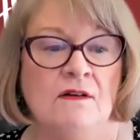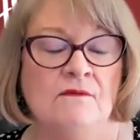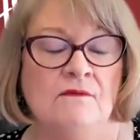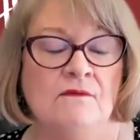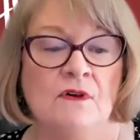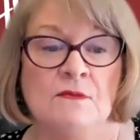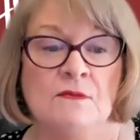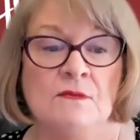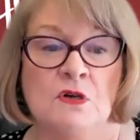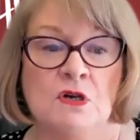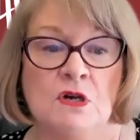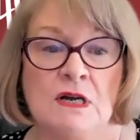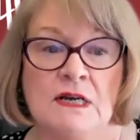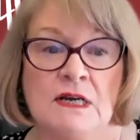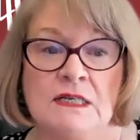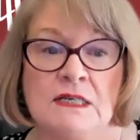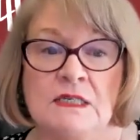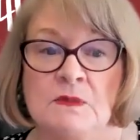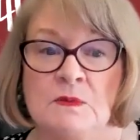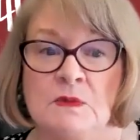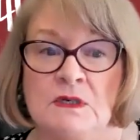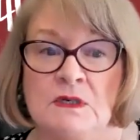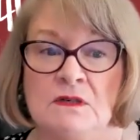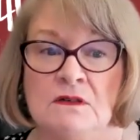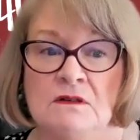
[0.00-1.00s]
from your
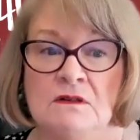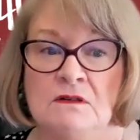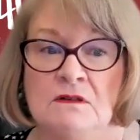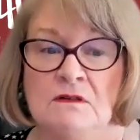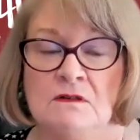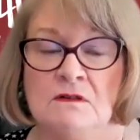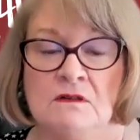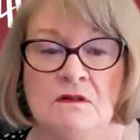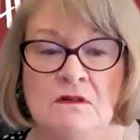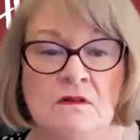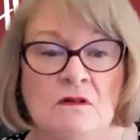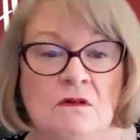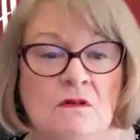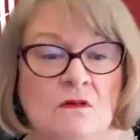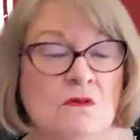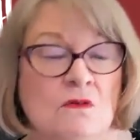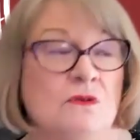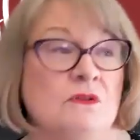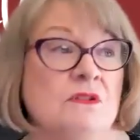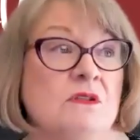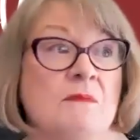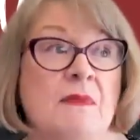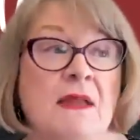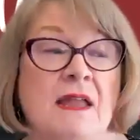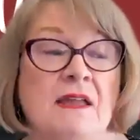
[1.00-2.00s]
husband or
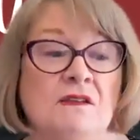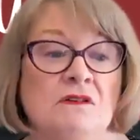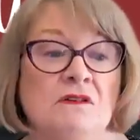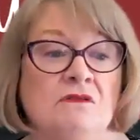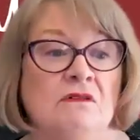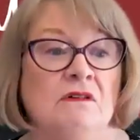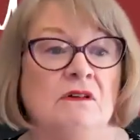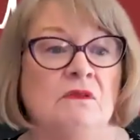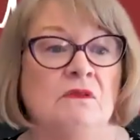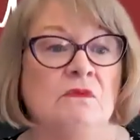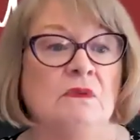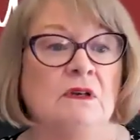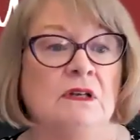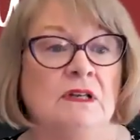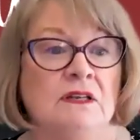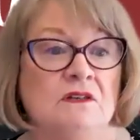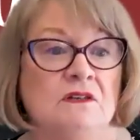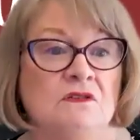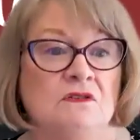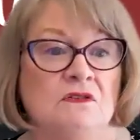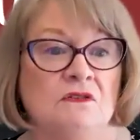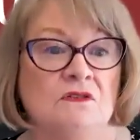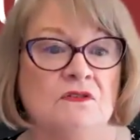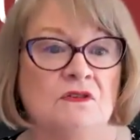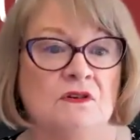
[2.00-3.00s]
the man you're in
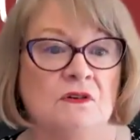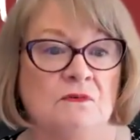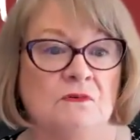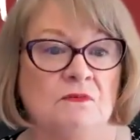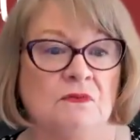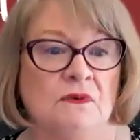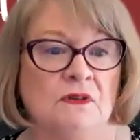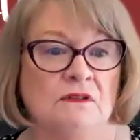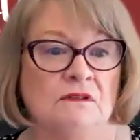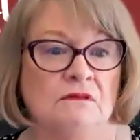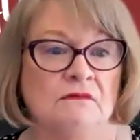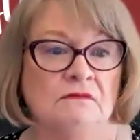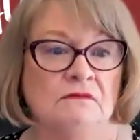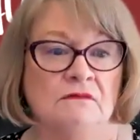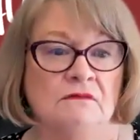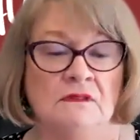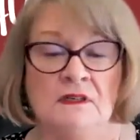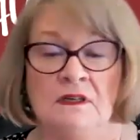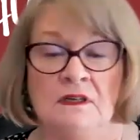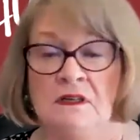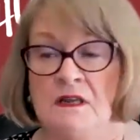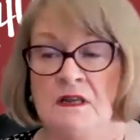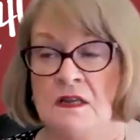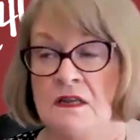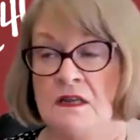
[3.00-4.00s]
relationship with.
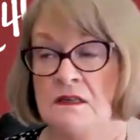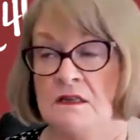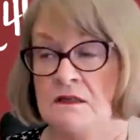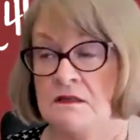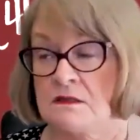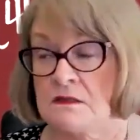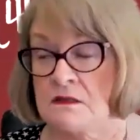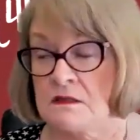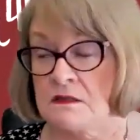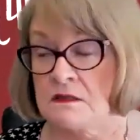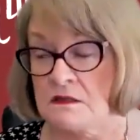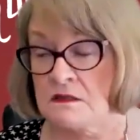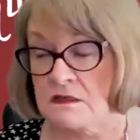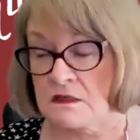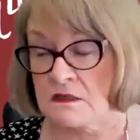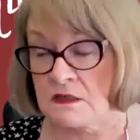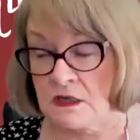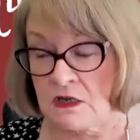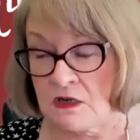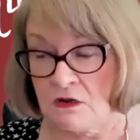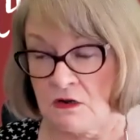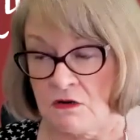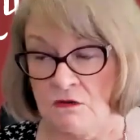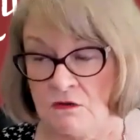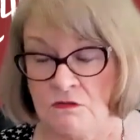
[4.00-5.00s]
It is
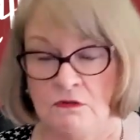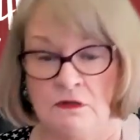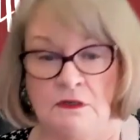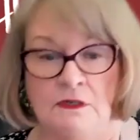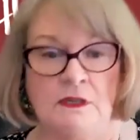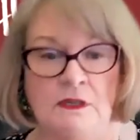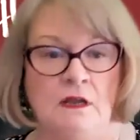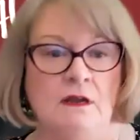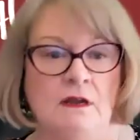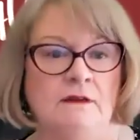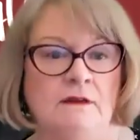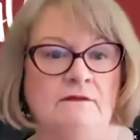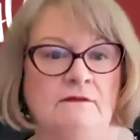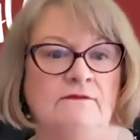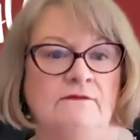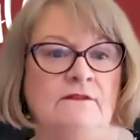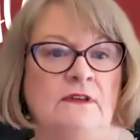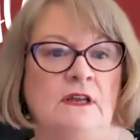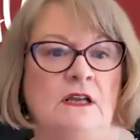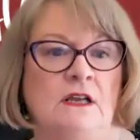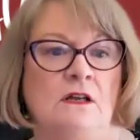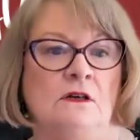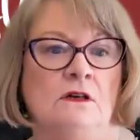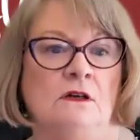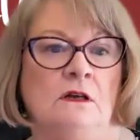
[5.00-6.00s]
totally
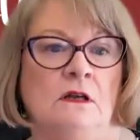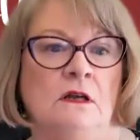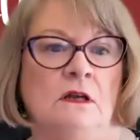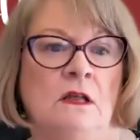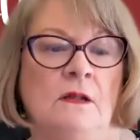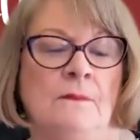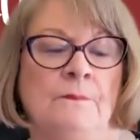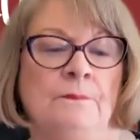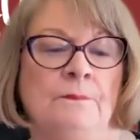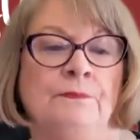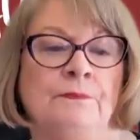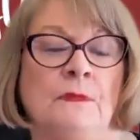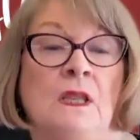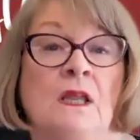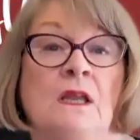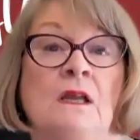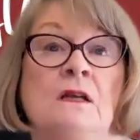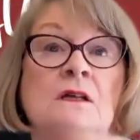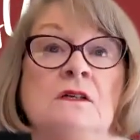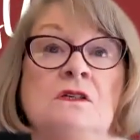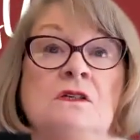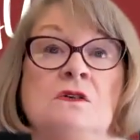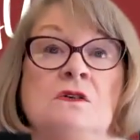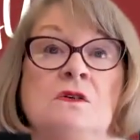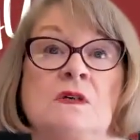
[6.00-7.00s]
unfair
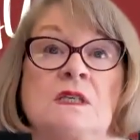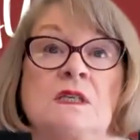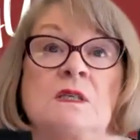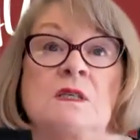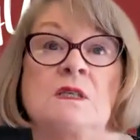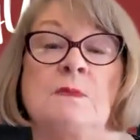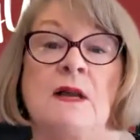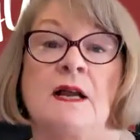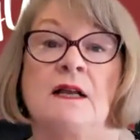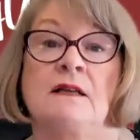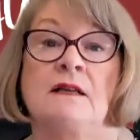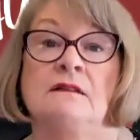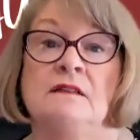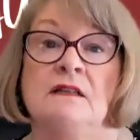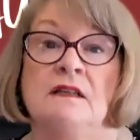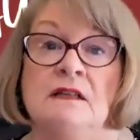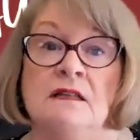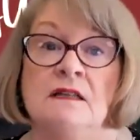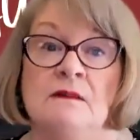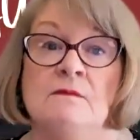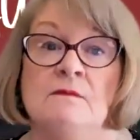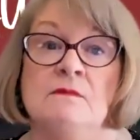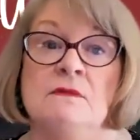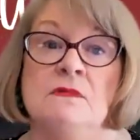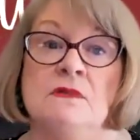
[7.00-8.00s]
to expect
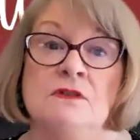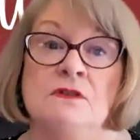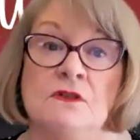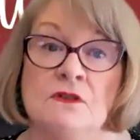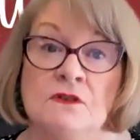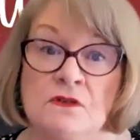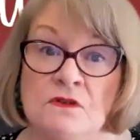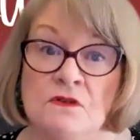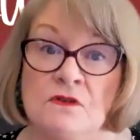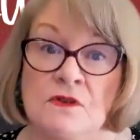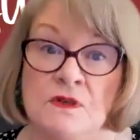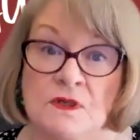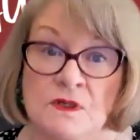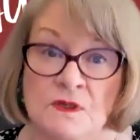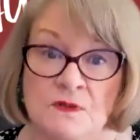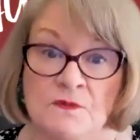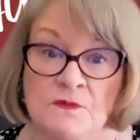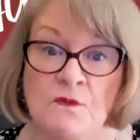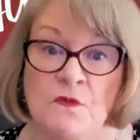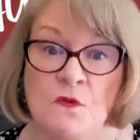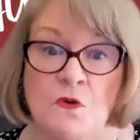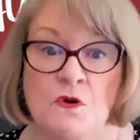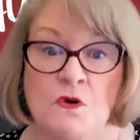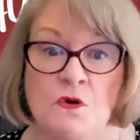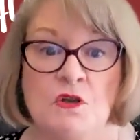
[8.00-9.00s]
him to do this
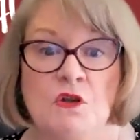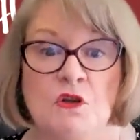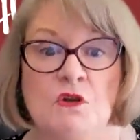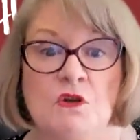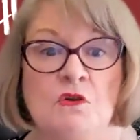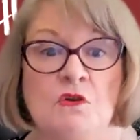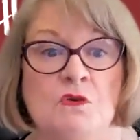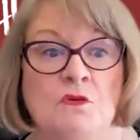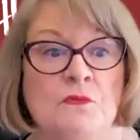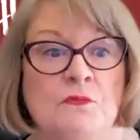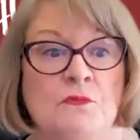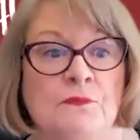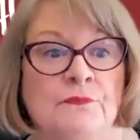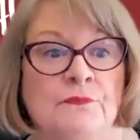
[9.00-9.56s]
for you.